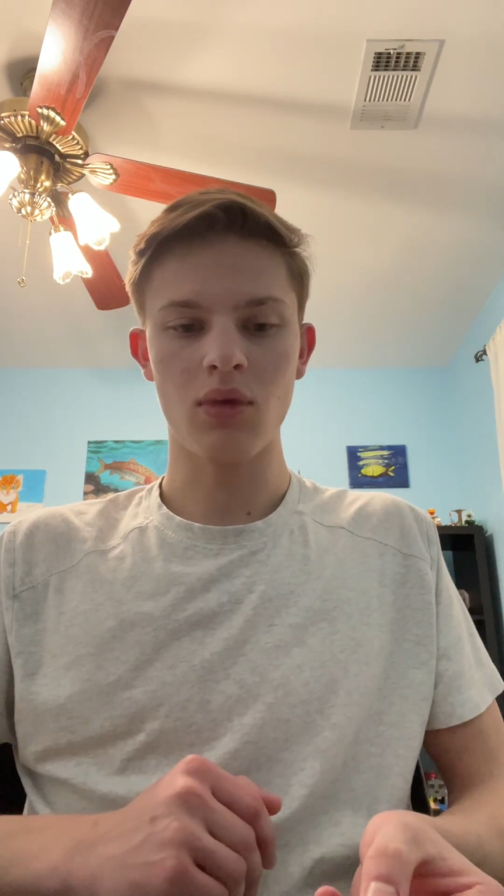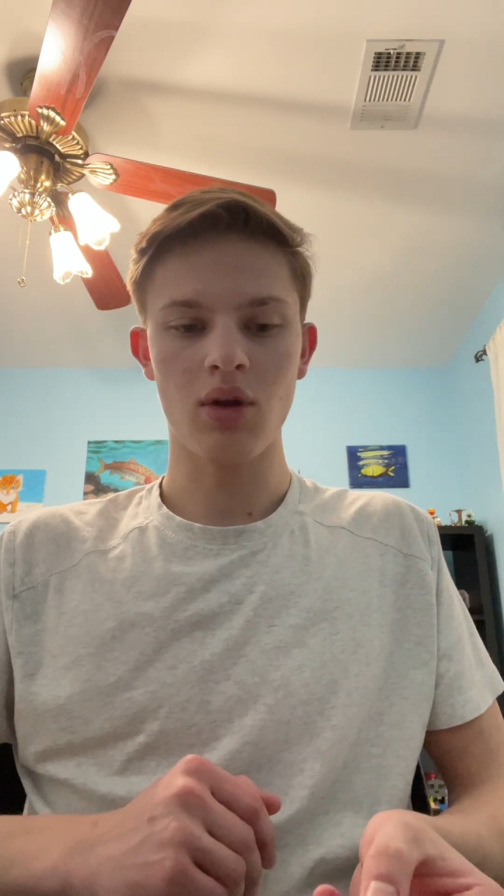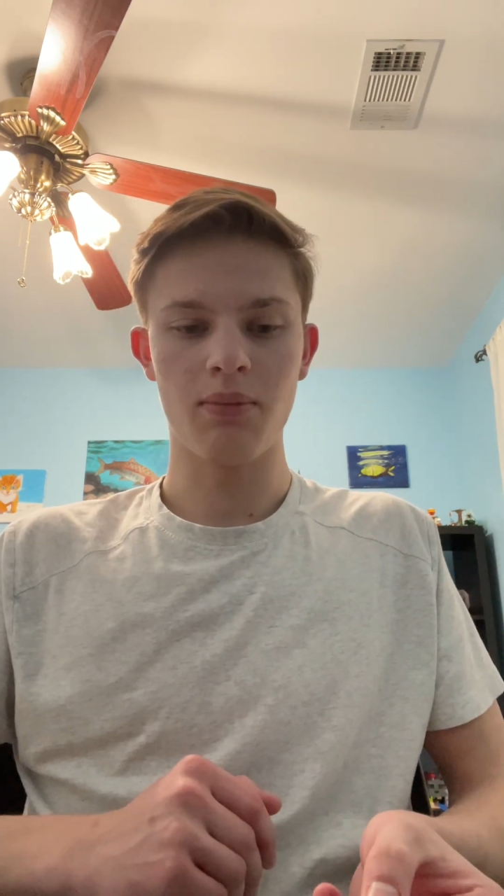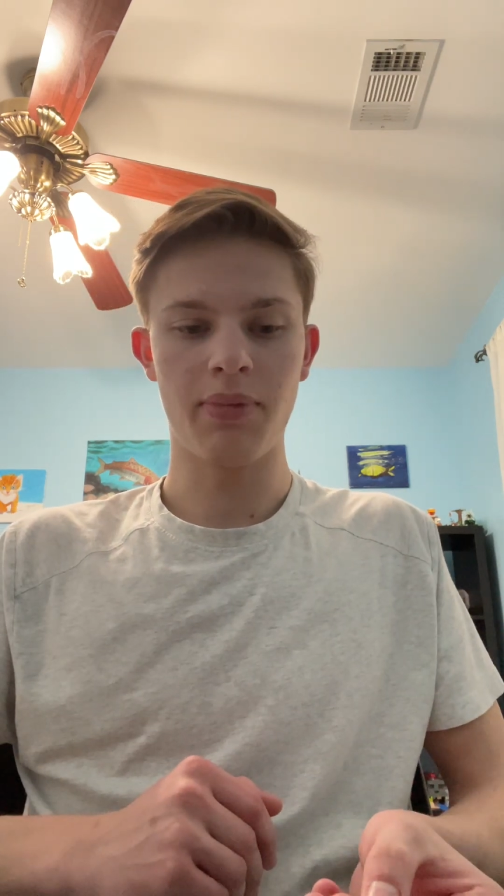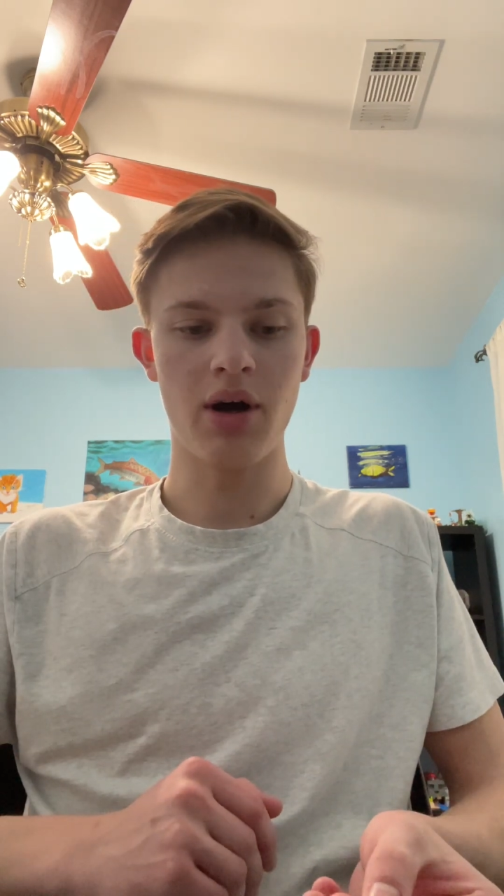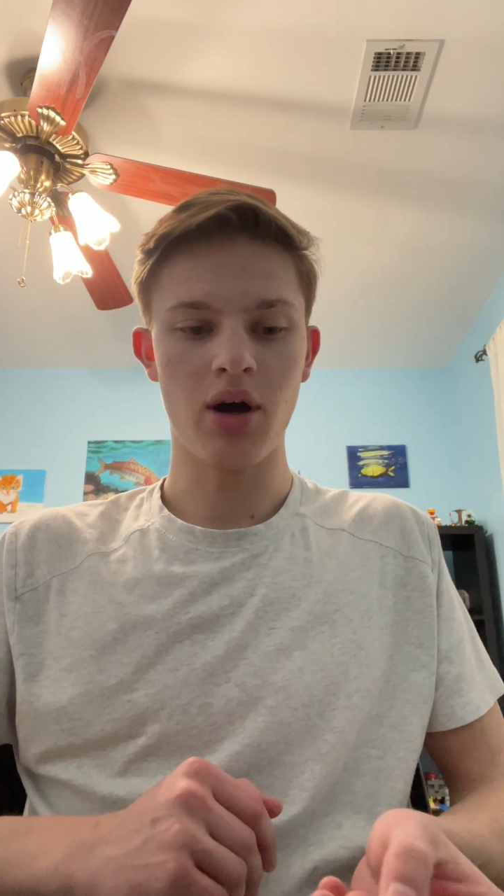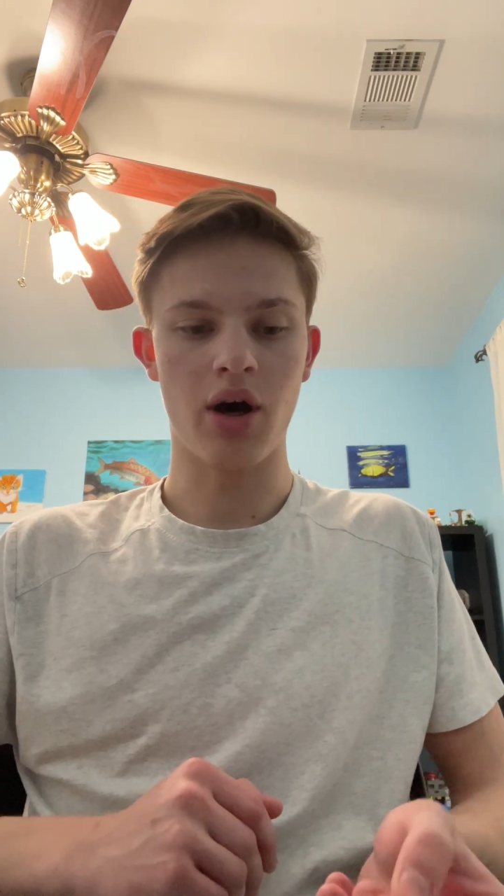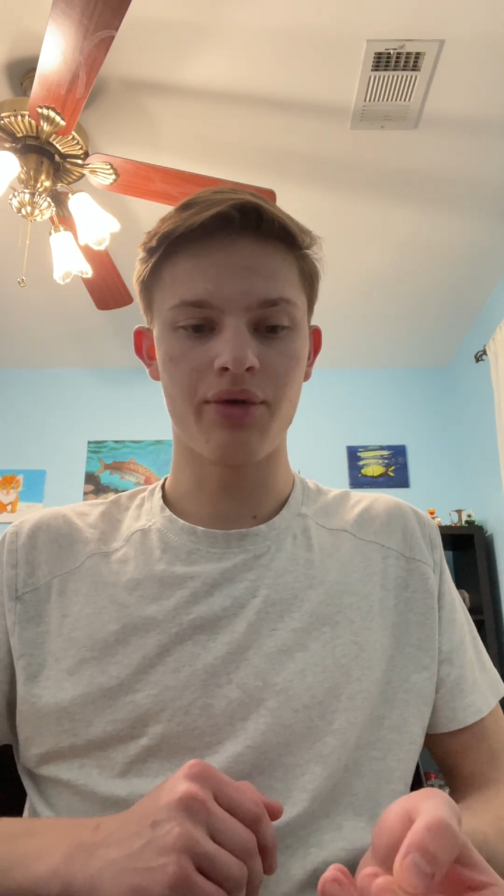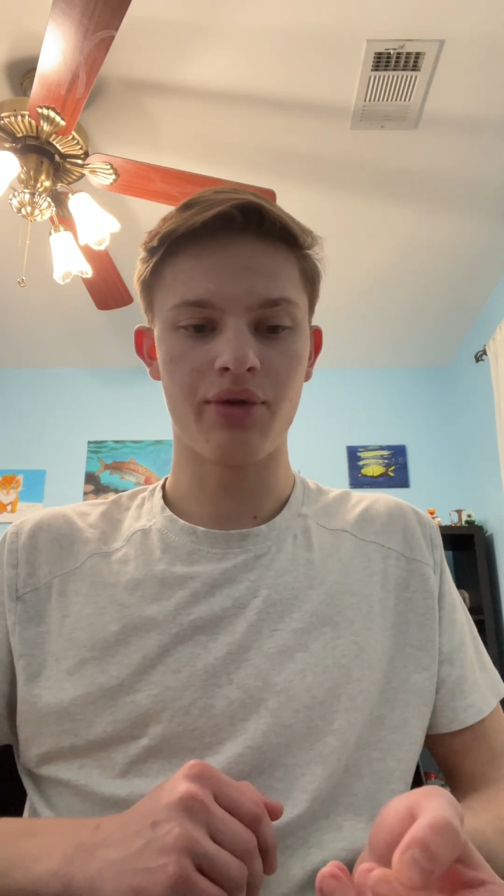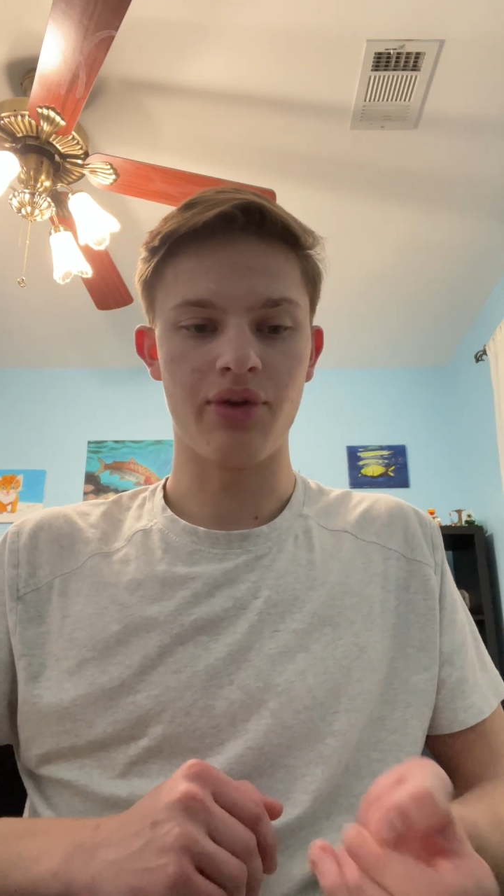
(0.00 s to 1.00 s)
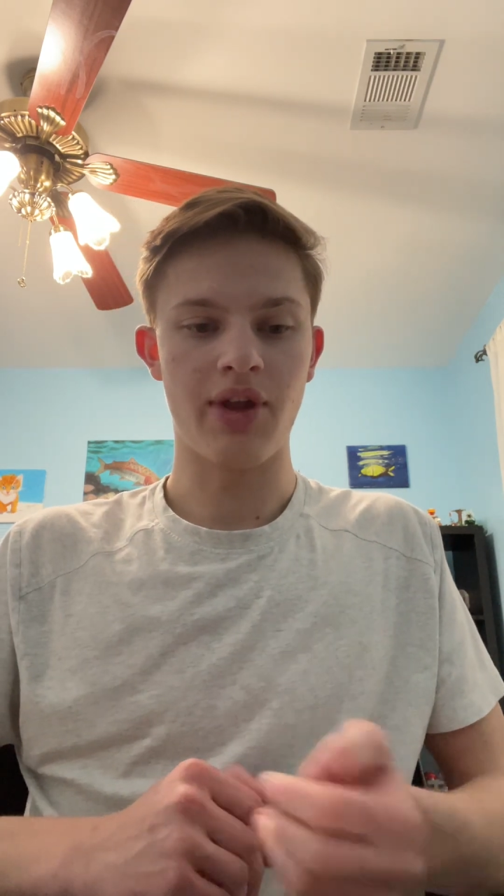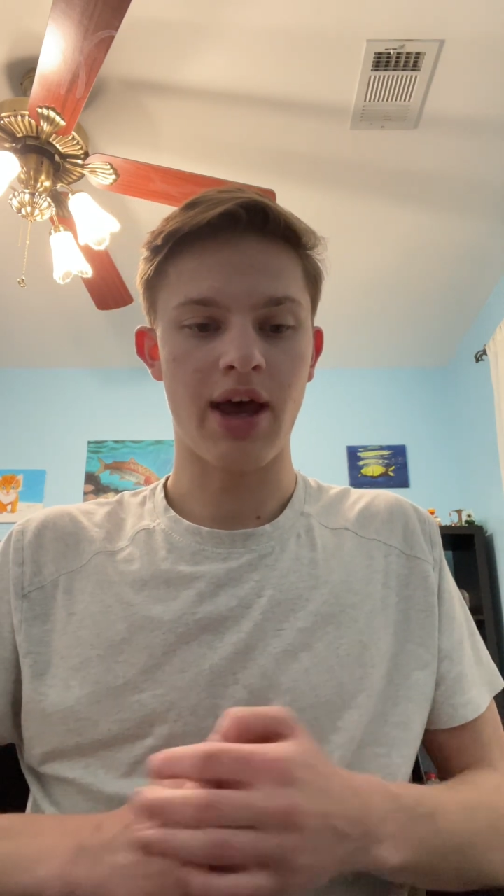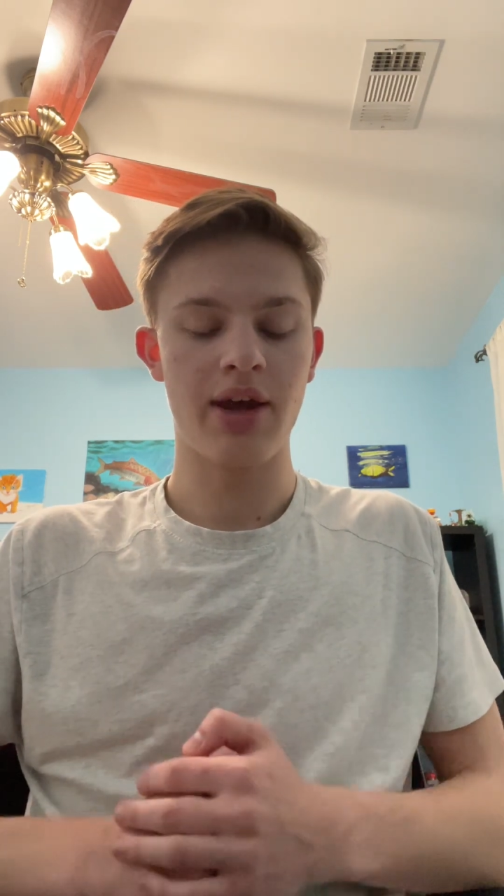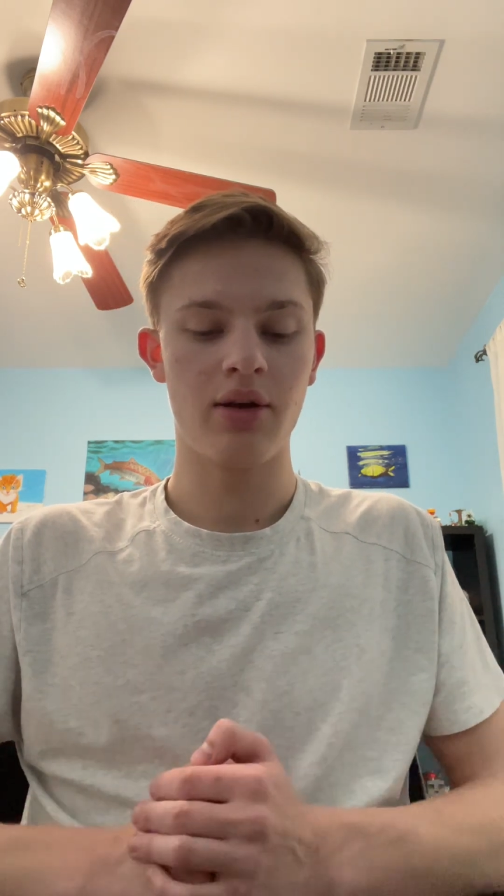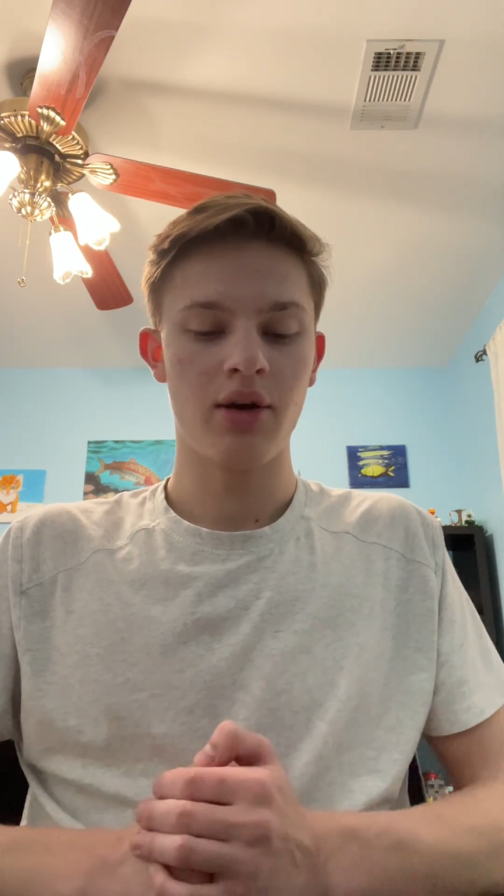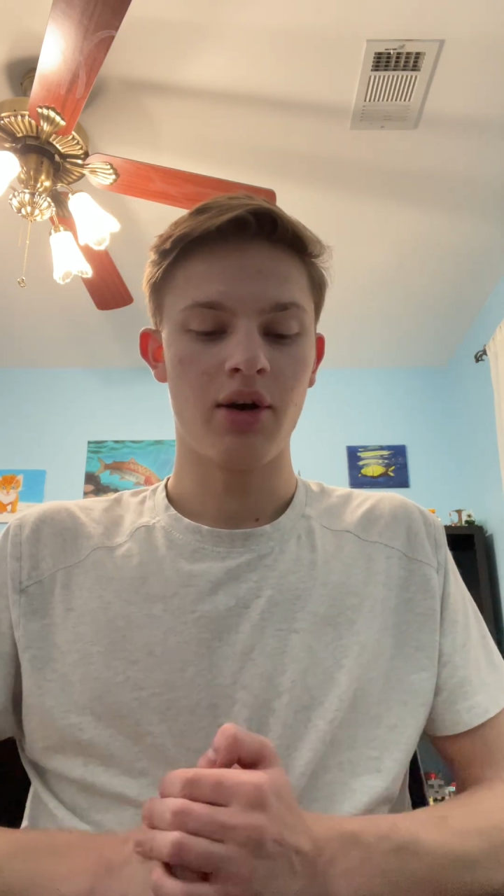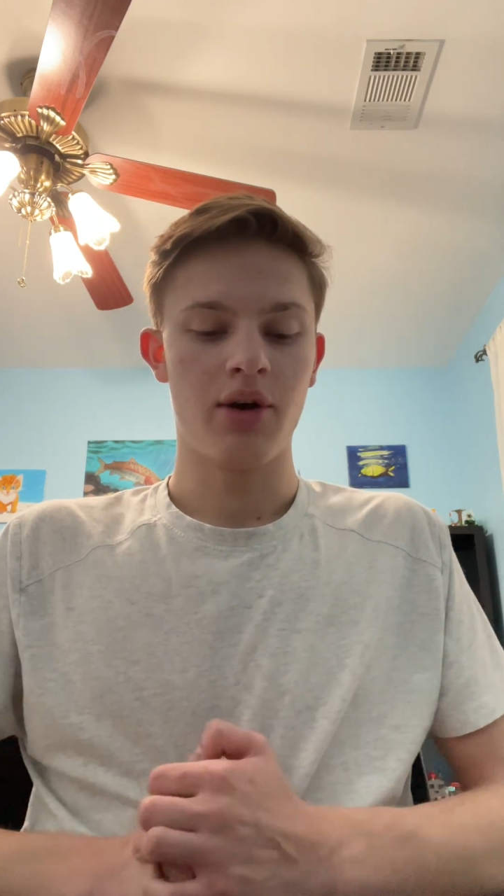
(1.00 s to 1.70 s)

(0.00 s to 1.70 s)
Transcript: But other than that,